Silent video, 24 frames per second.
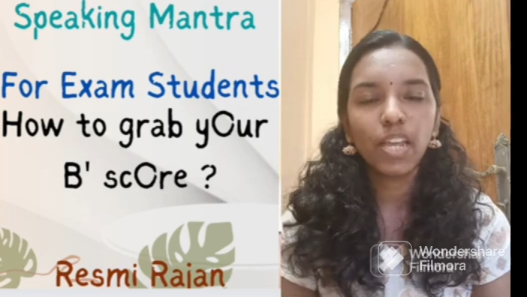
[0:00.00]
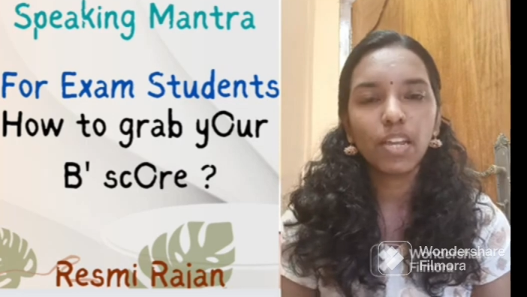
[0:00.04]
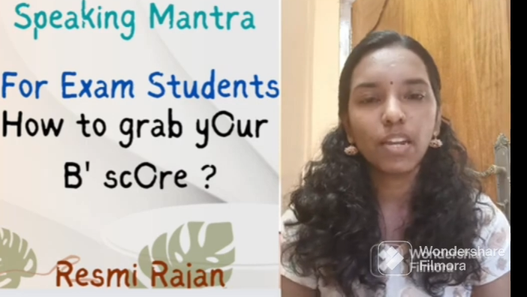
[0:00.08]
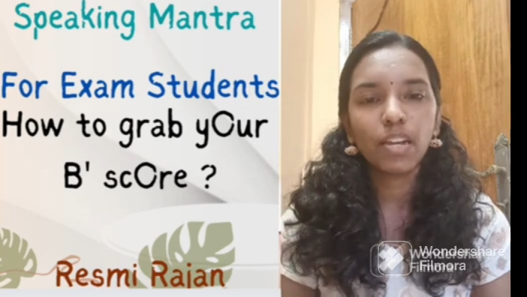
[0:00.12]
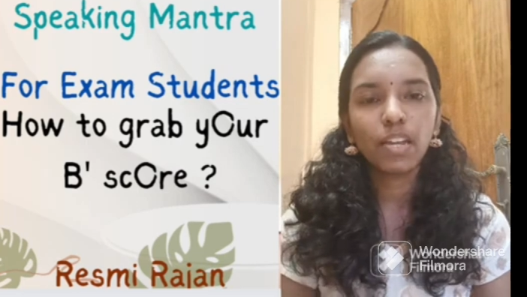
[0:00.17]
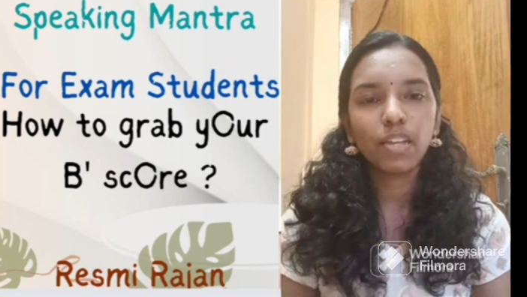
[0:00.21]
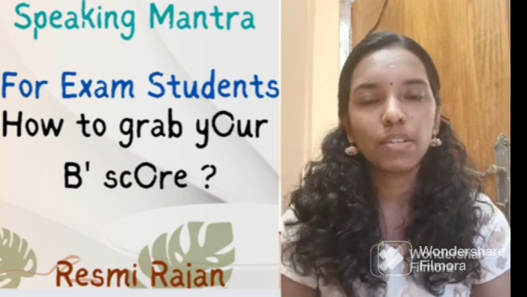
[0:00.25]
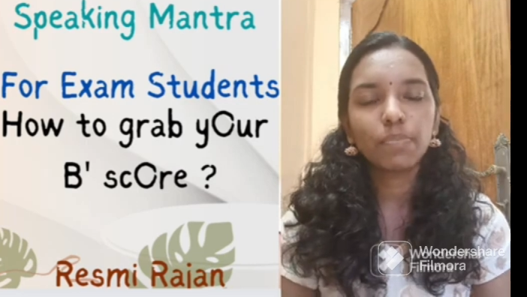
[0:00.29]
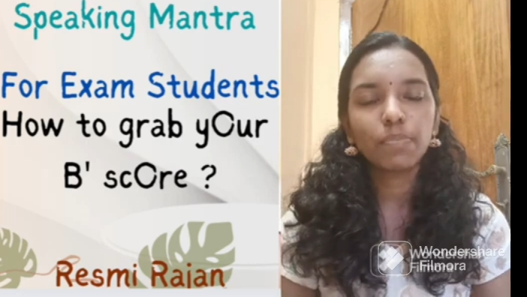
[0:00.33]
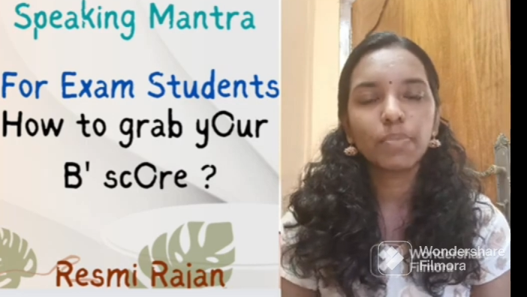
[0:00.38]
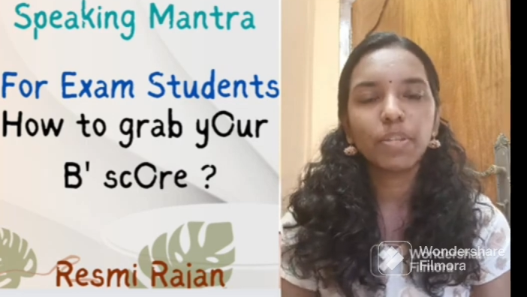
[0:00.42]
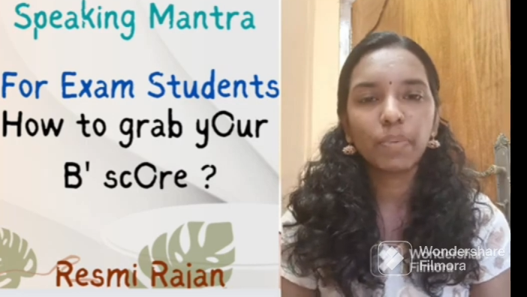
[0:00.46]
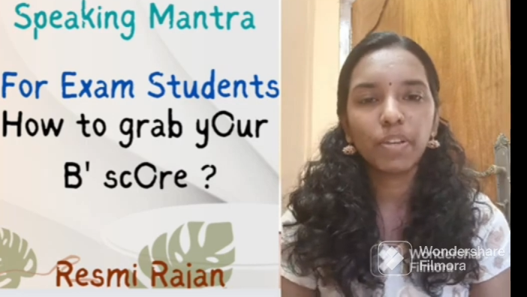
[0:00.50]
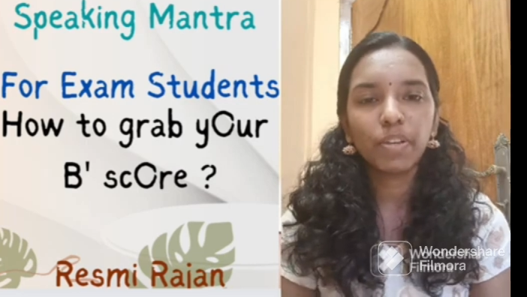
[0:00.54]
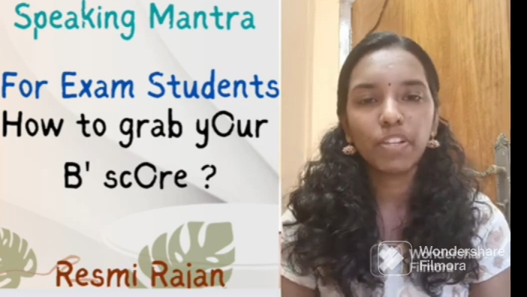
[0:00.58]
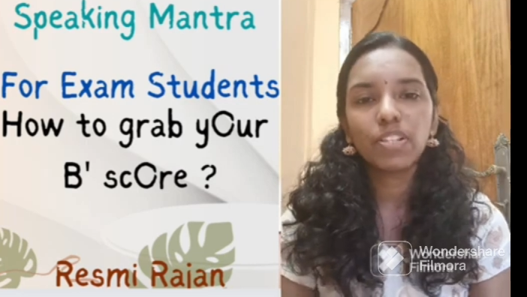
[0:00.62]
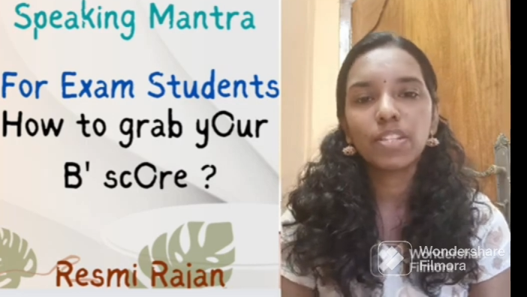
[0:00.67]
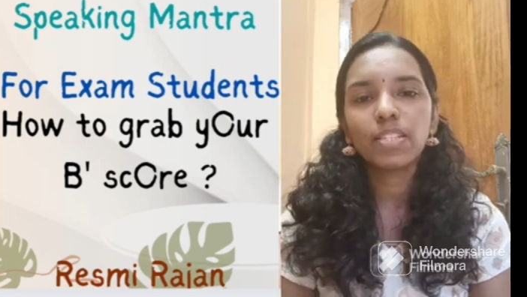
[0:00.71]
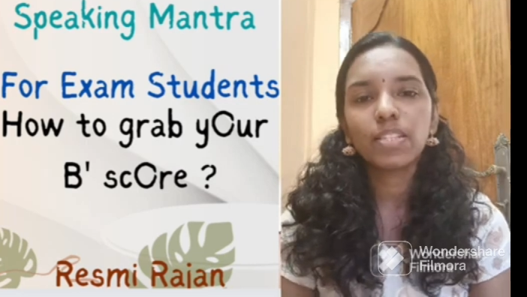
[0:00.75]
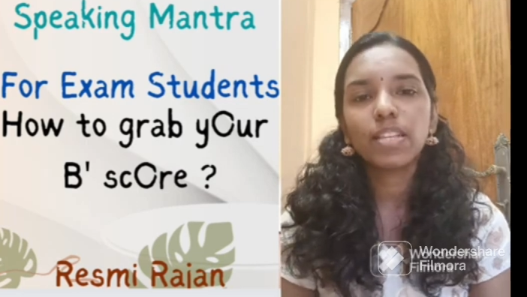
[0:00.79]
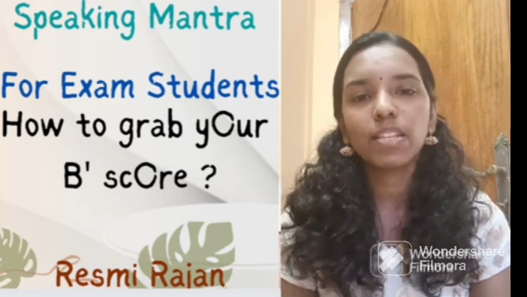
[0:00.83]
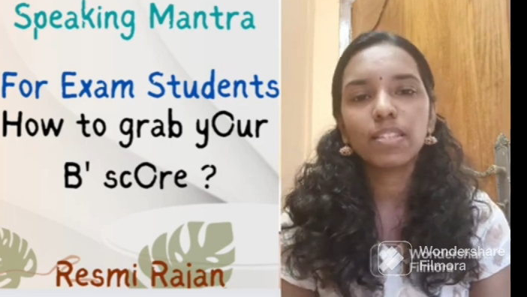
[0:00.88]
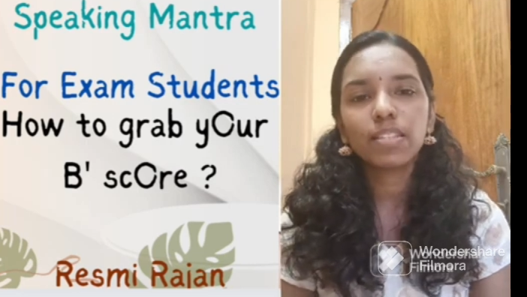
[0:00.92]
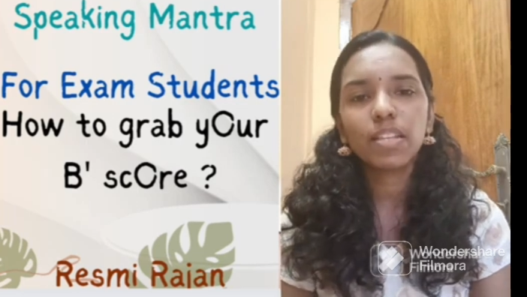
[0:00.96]
They are the
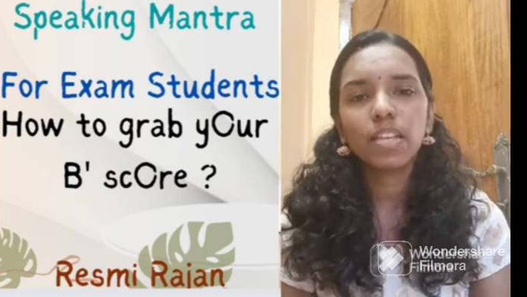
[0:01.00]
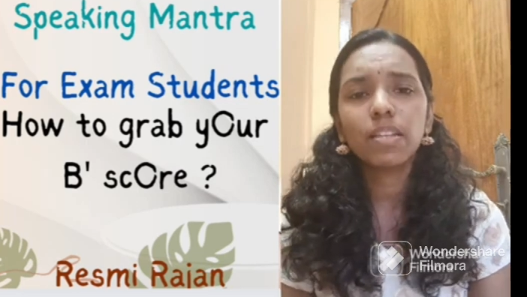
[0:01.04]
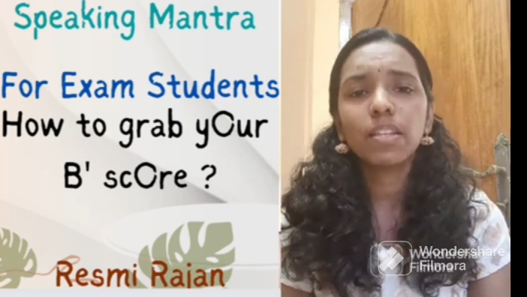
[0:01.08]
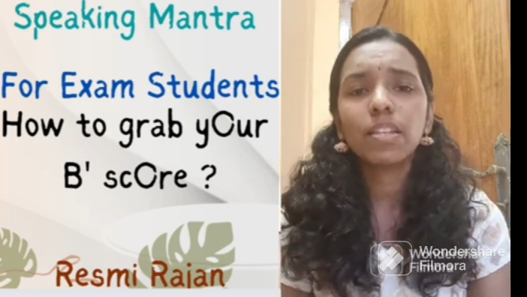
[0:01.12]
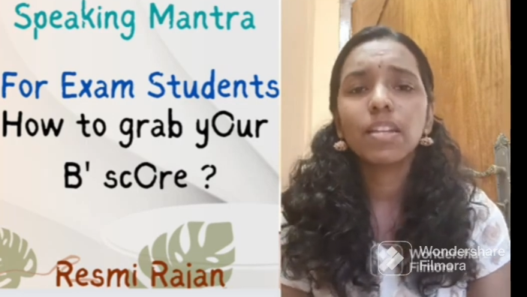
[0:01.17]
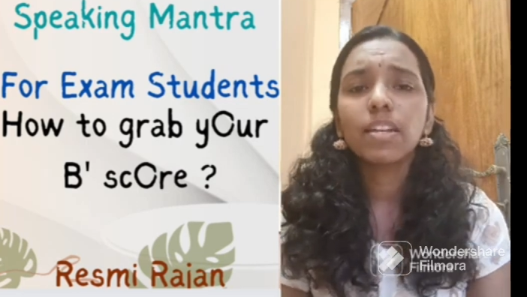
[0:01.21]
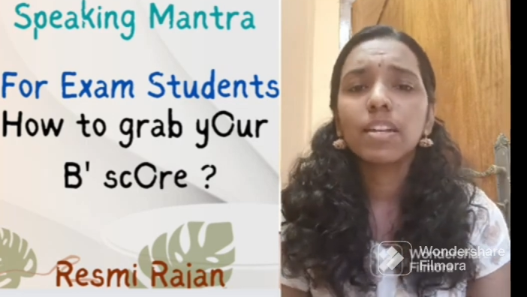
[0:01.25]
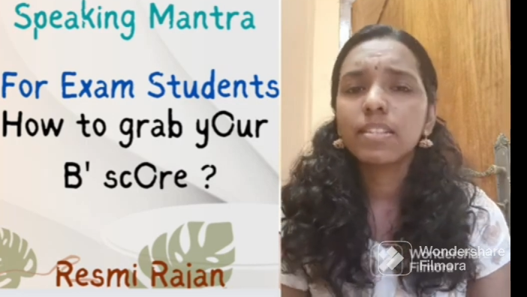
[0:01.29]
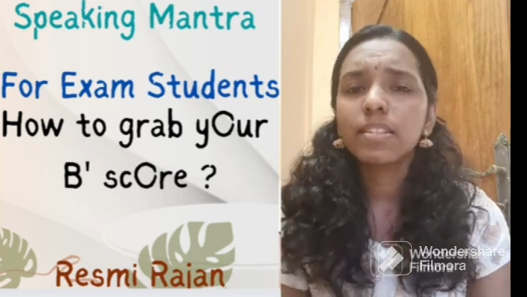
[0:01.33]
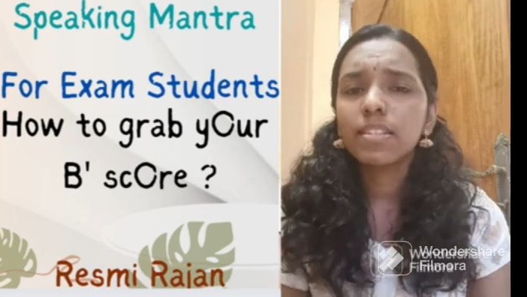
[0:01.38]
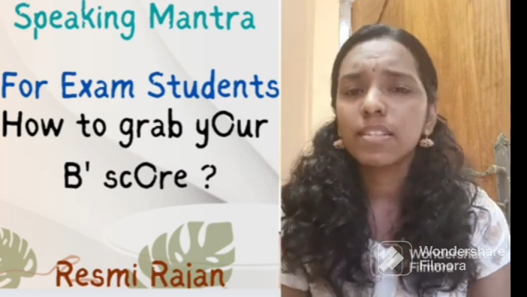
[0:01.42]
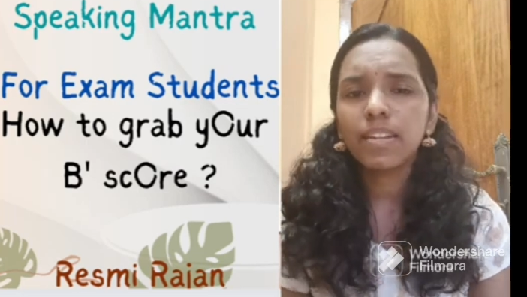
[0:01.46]
patient is asking,